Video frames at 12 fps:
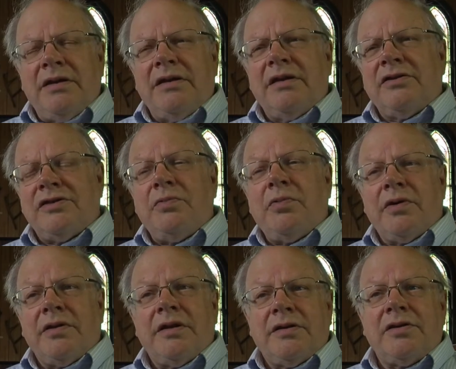She wore
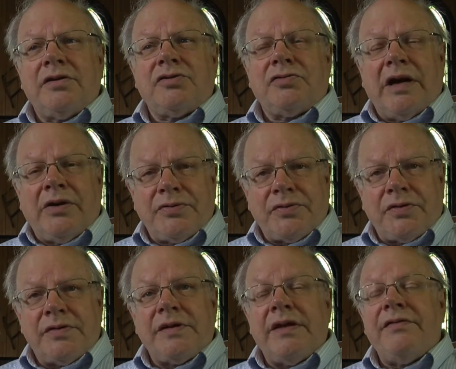the
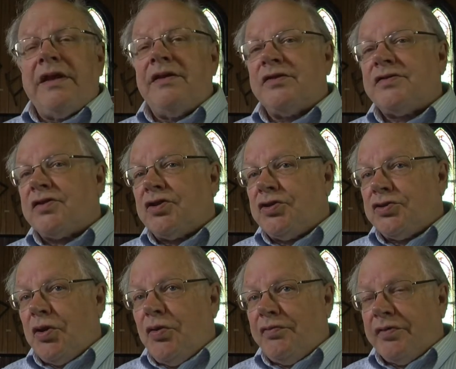trousers and then a skirt
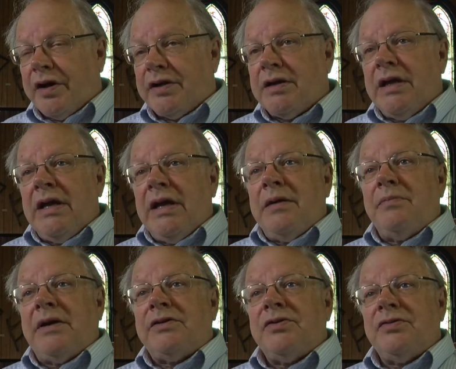over it.
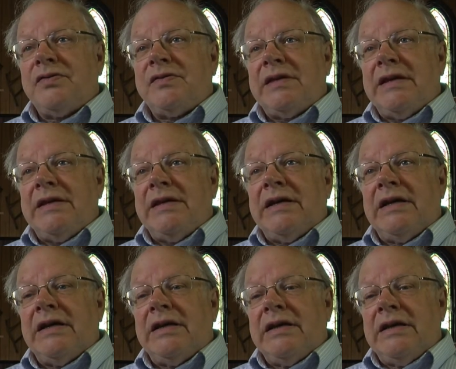But you see,
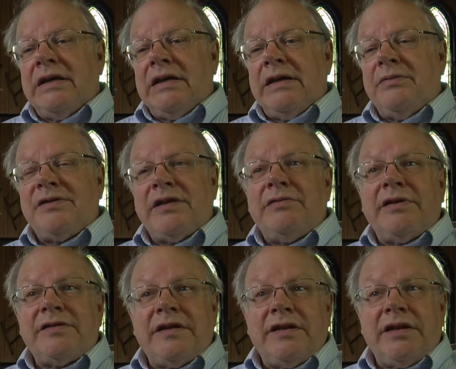it was
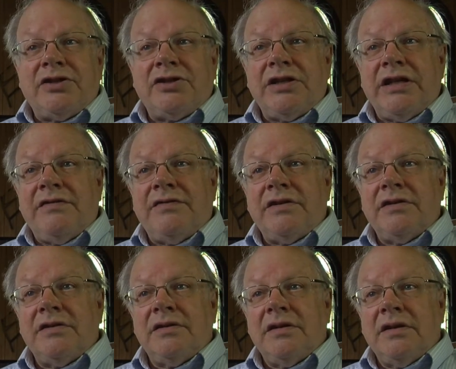interesting that she
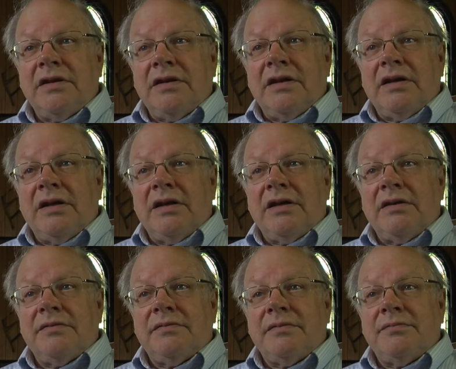even
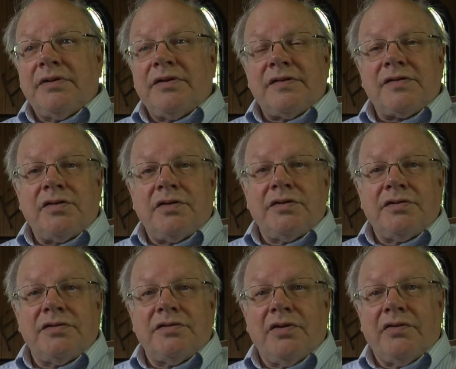put the skirt
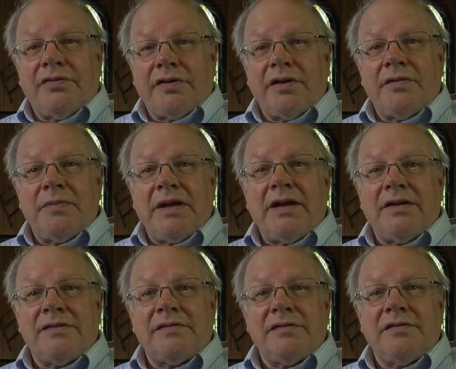over it
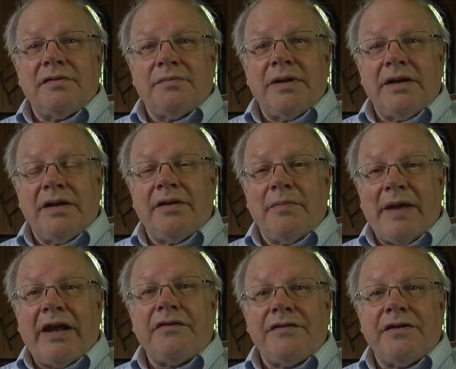because, being in the
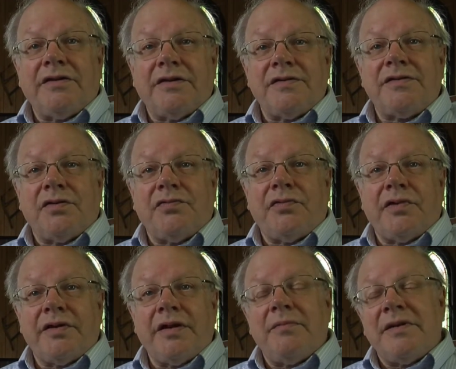battlefield and so
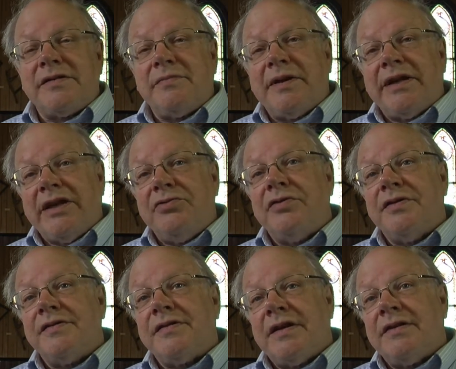forth, that must have been a
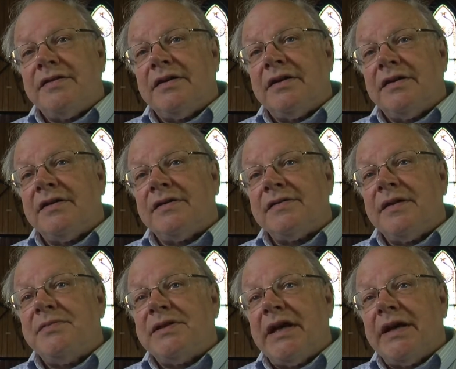hindrance at
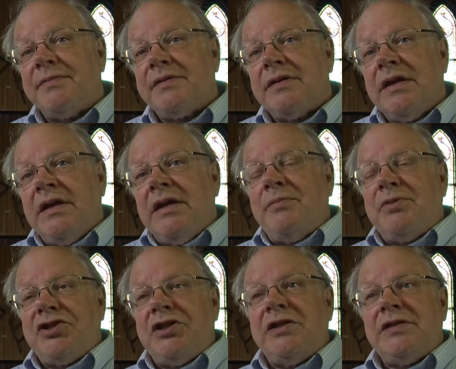sometimes. But
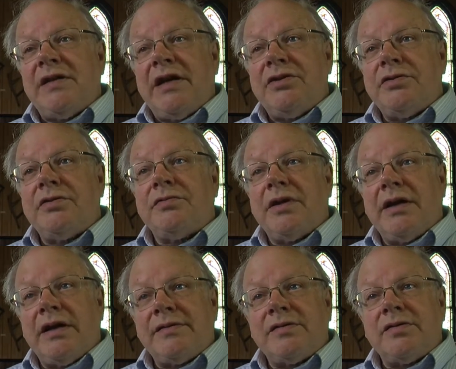she designed her own
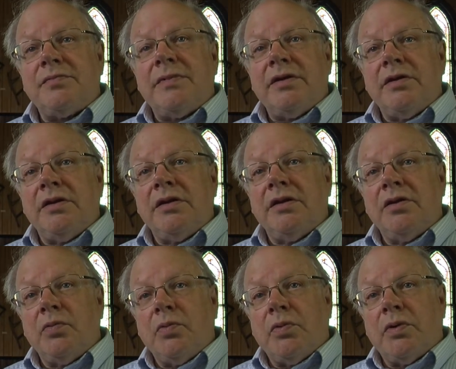costume in
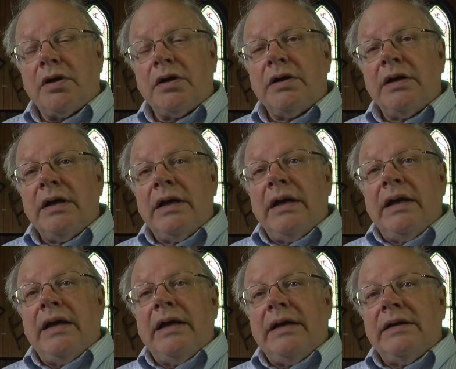the war.
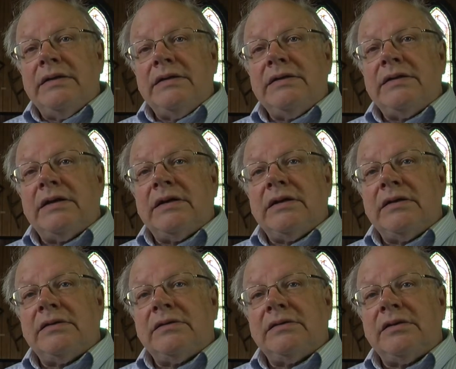And
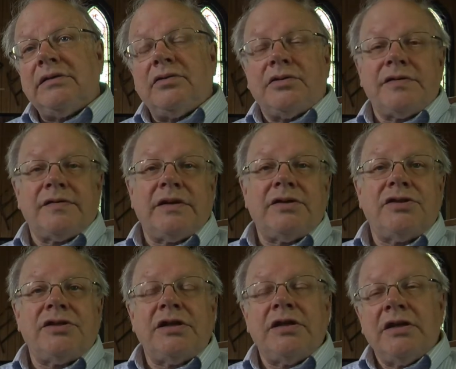of course, then
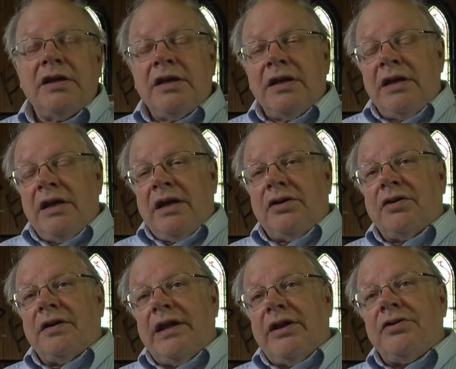she, in her
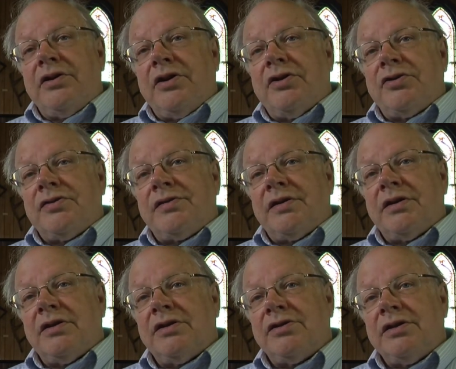later years,
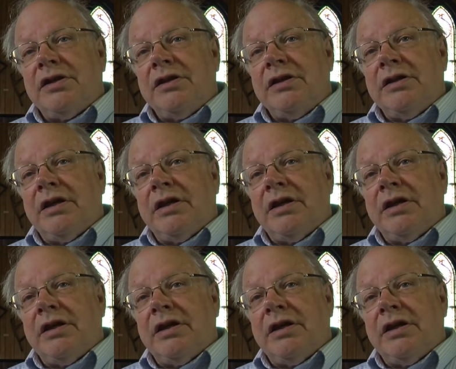she